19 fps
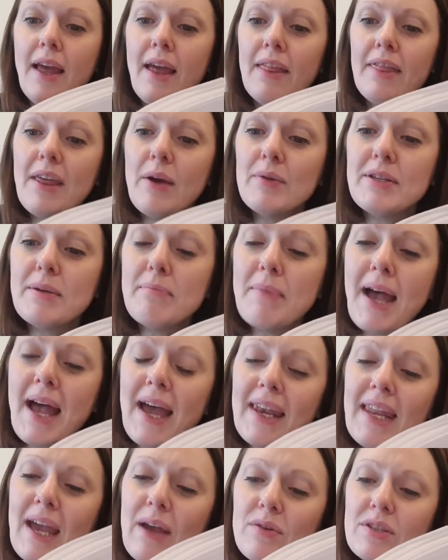There was a
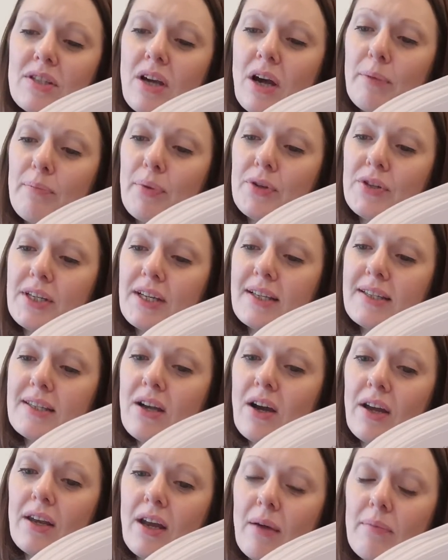man outside putting a
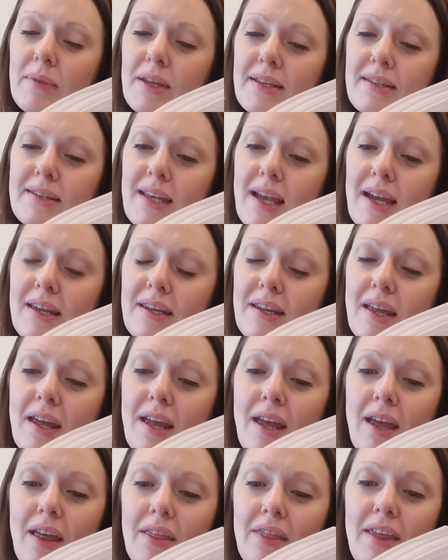sign up that said,
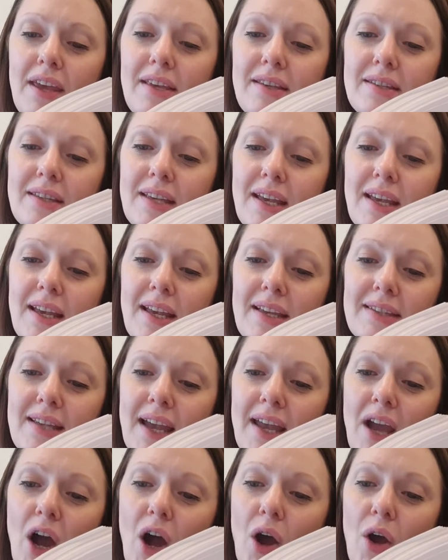This is
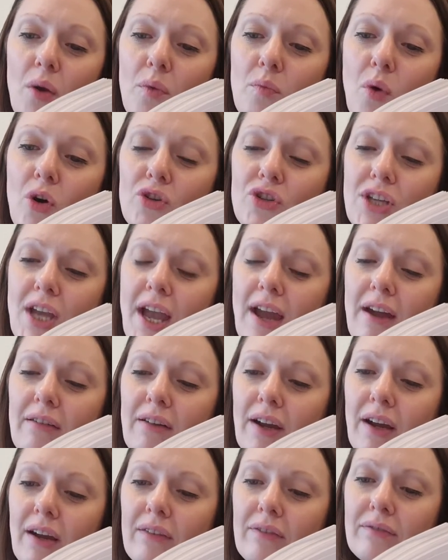a home watch
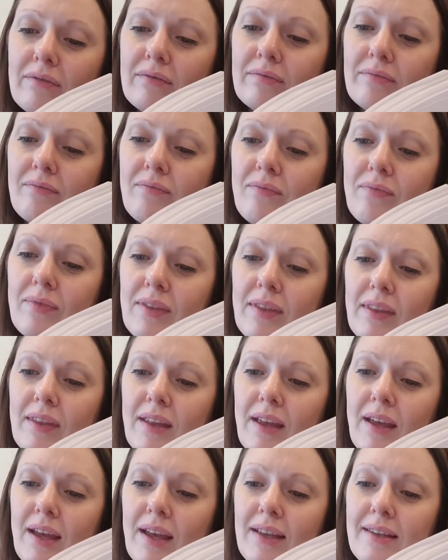area.
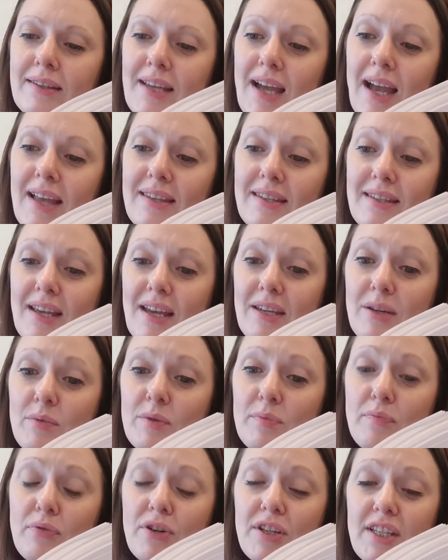Dad said it
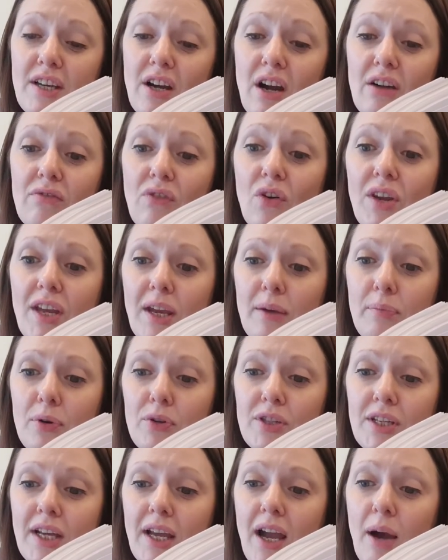was pretty ironic
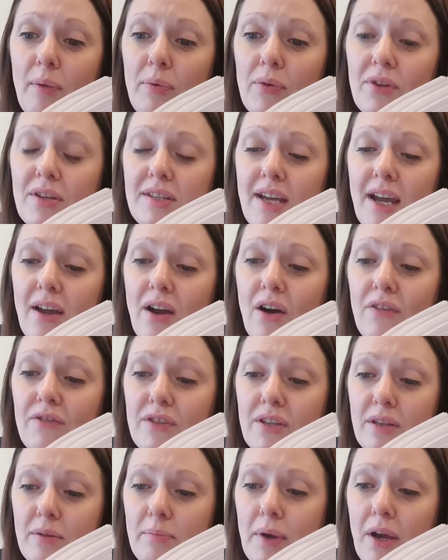putting it up on the day
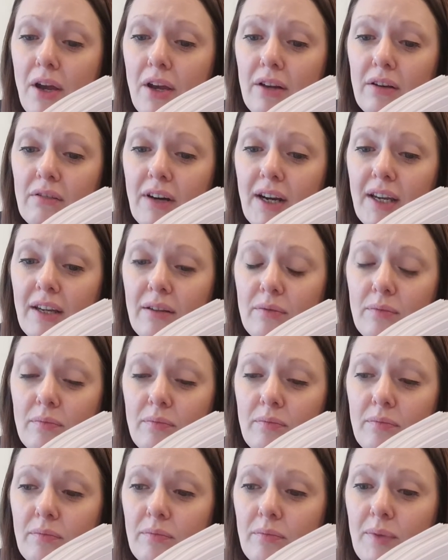after the burglary.
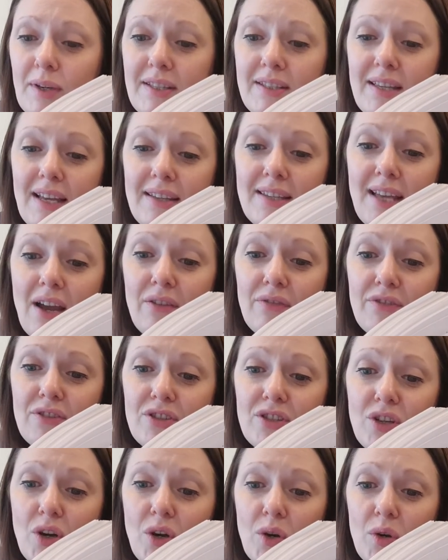We set out for
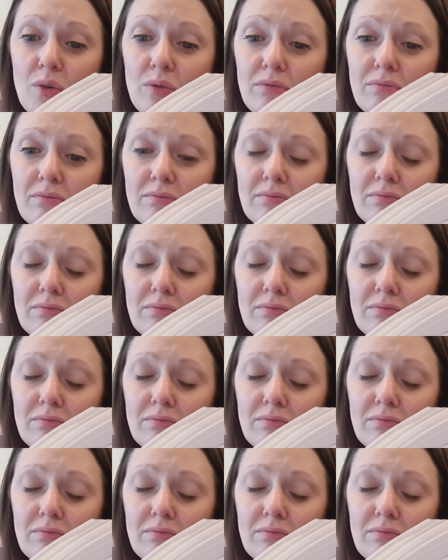school.